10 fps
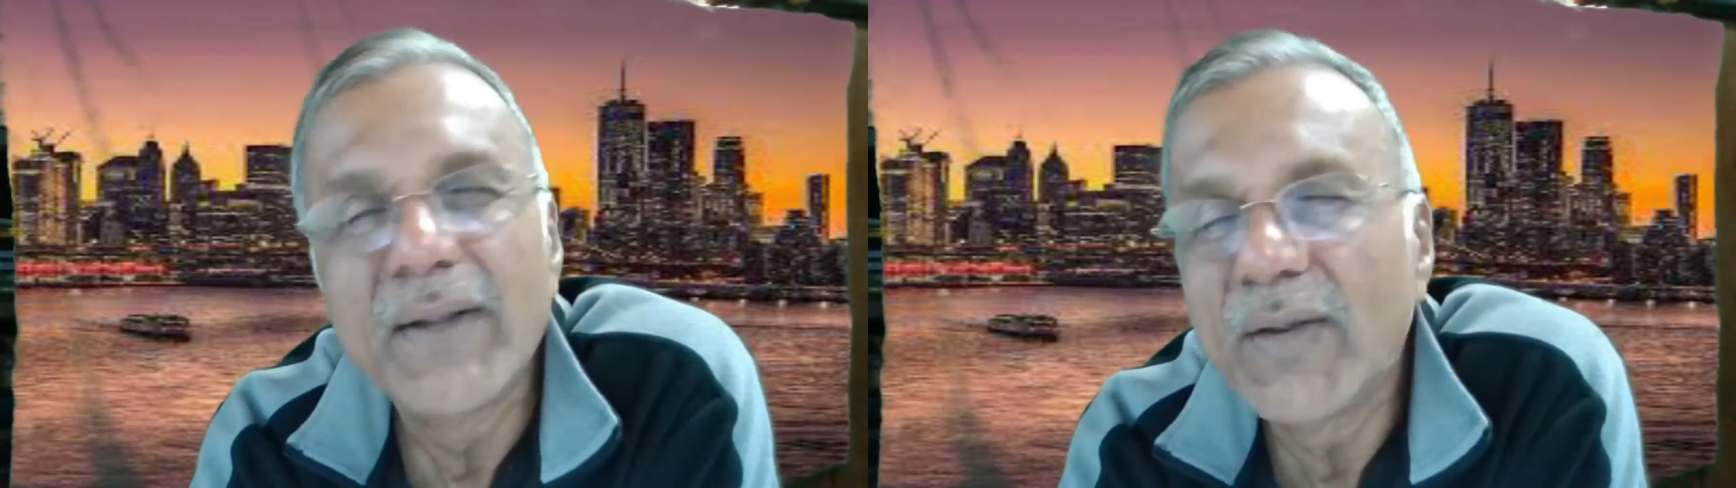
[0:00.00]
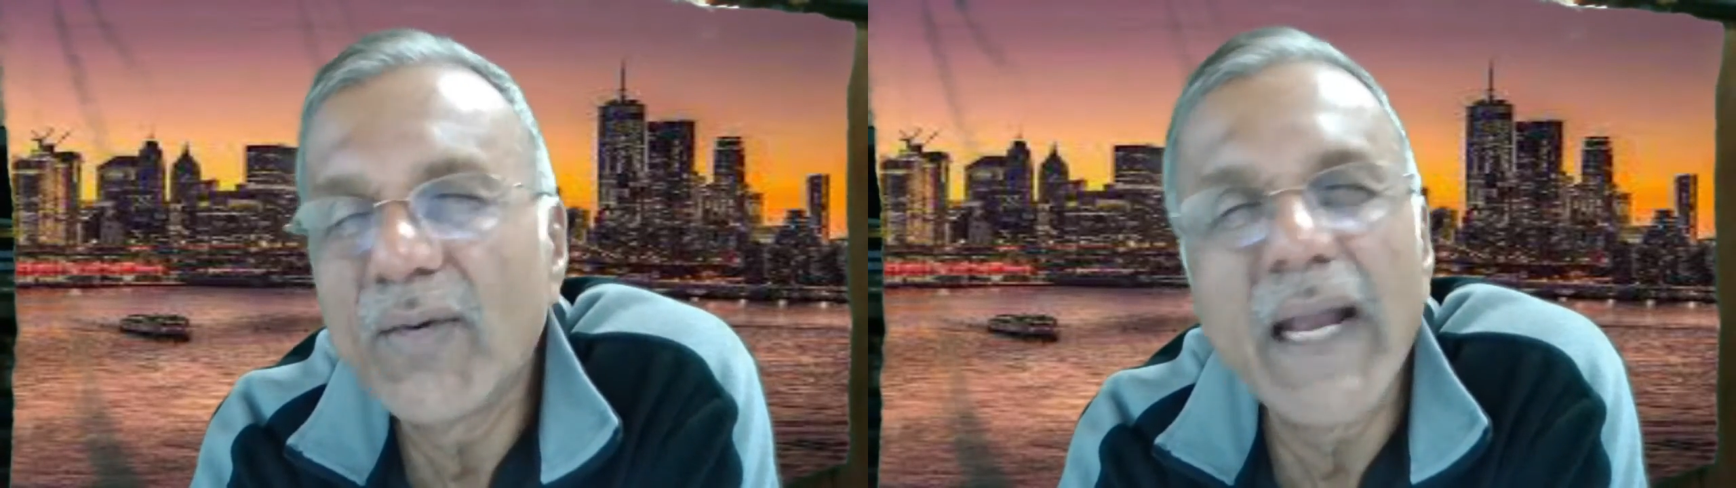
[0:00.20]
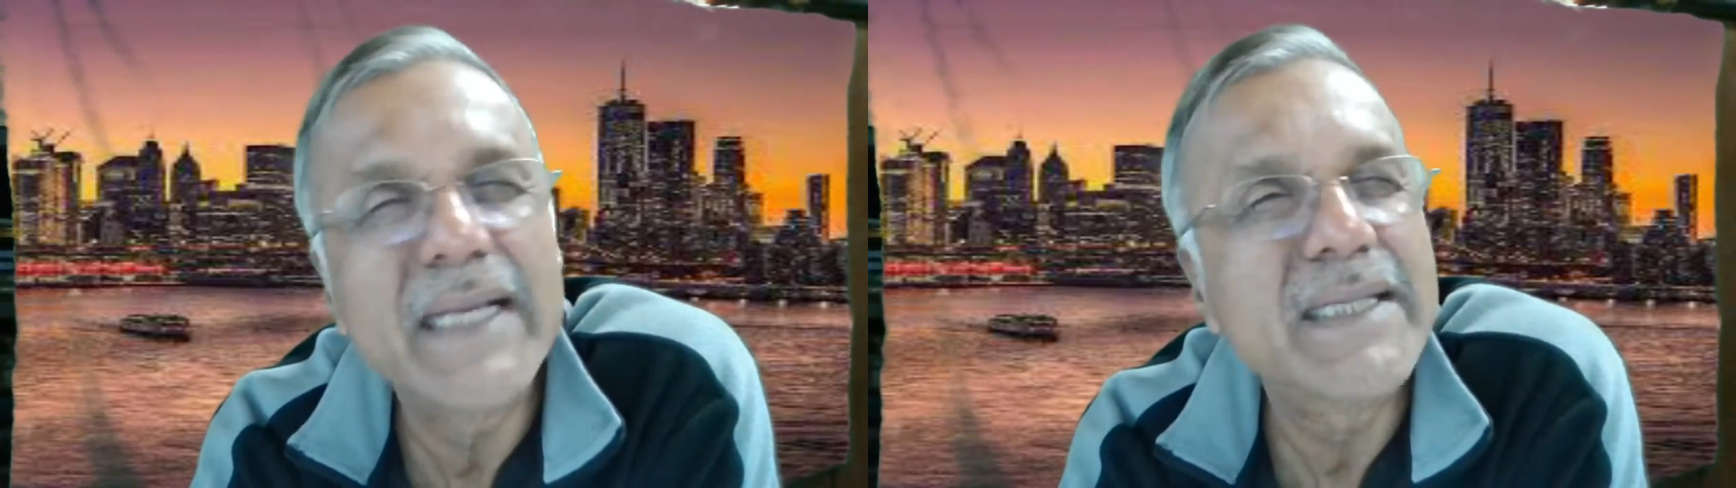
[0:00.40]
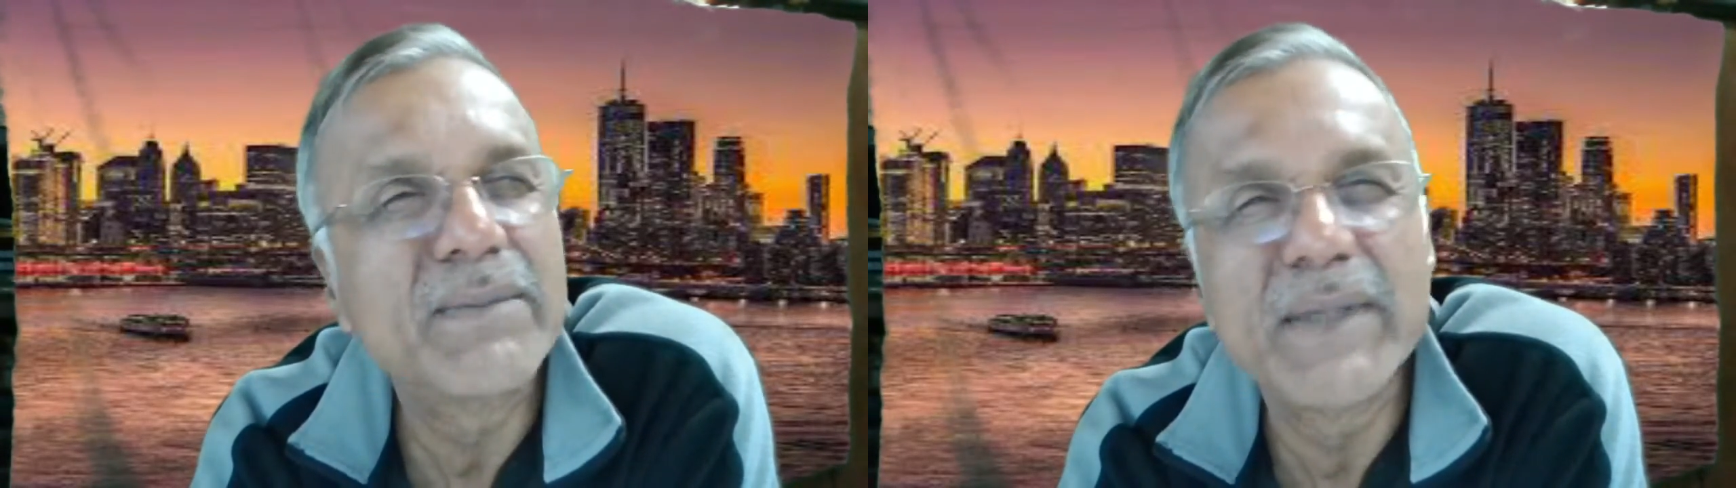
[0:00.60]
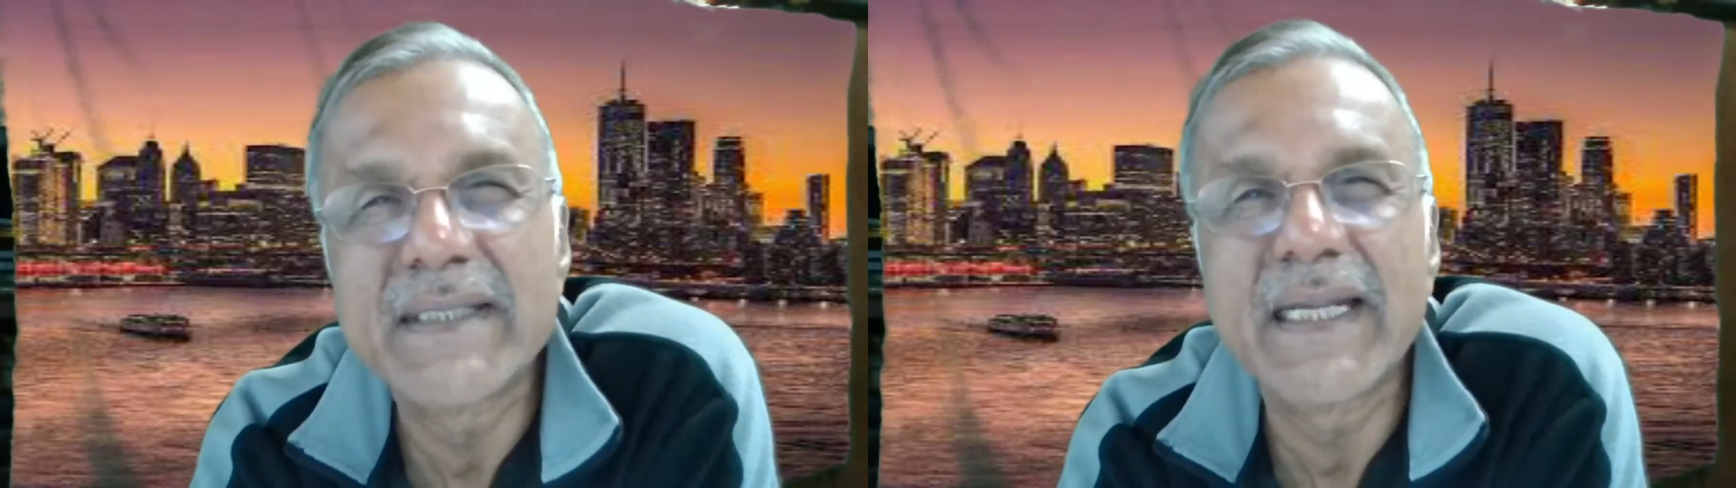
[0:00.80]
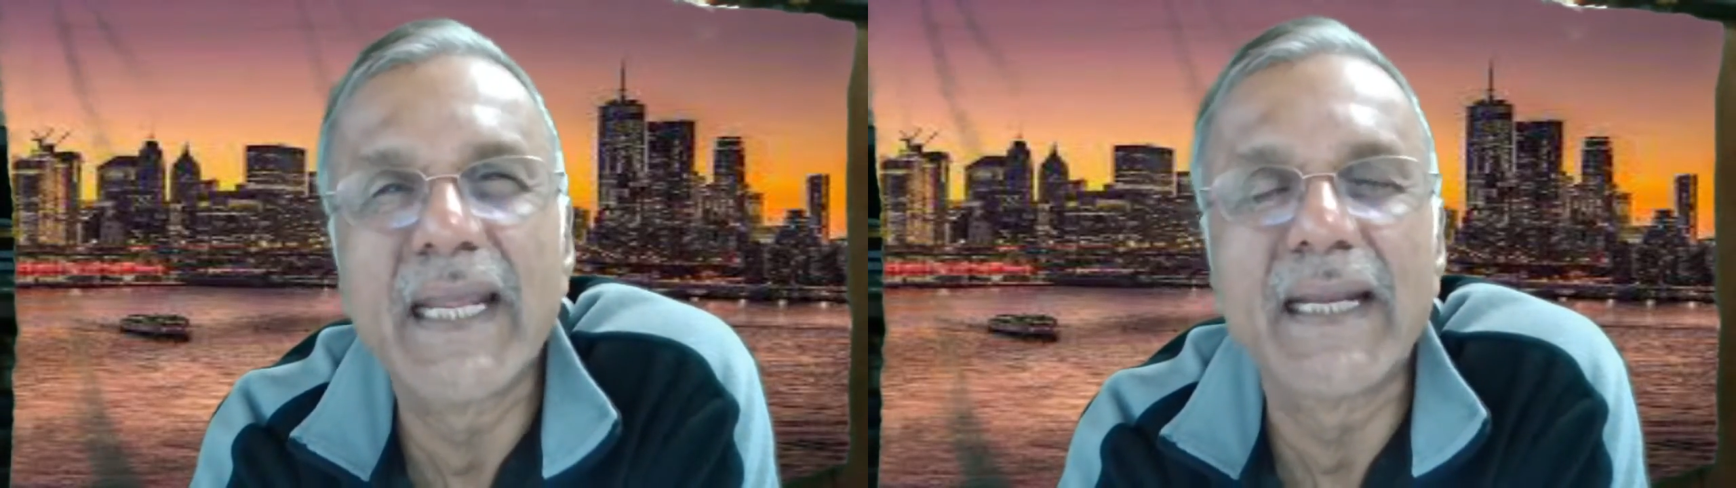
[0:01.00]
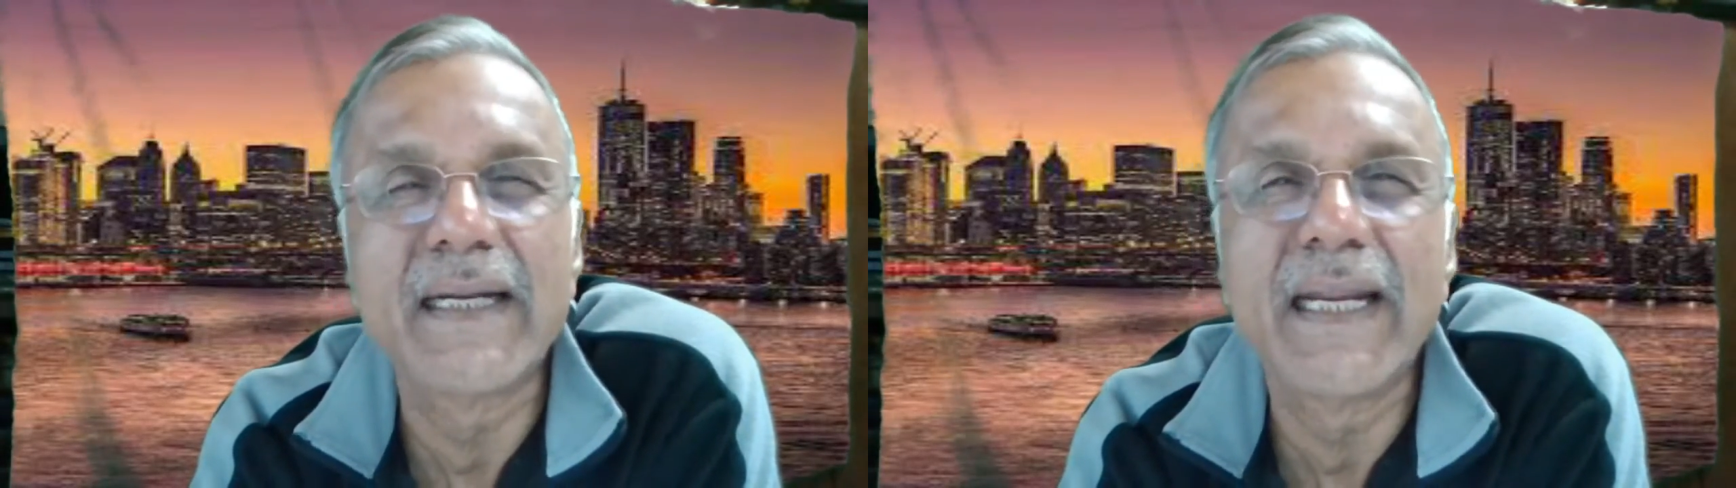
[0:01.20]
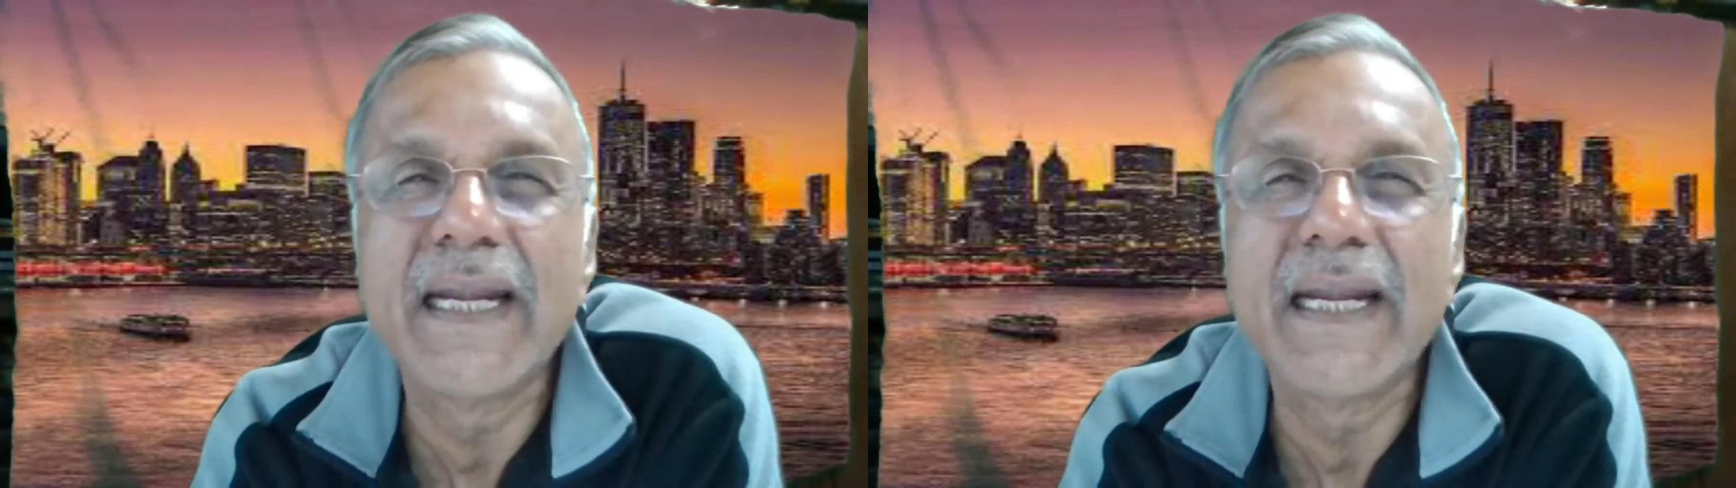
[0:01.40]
You guys are mistaken.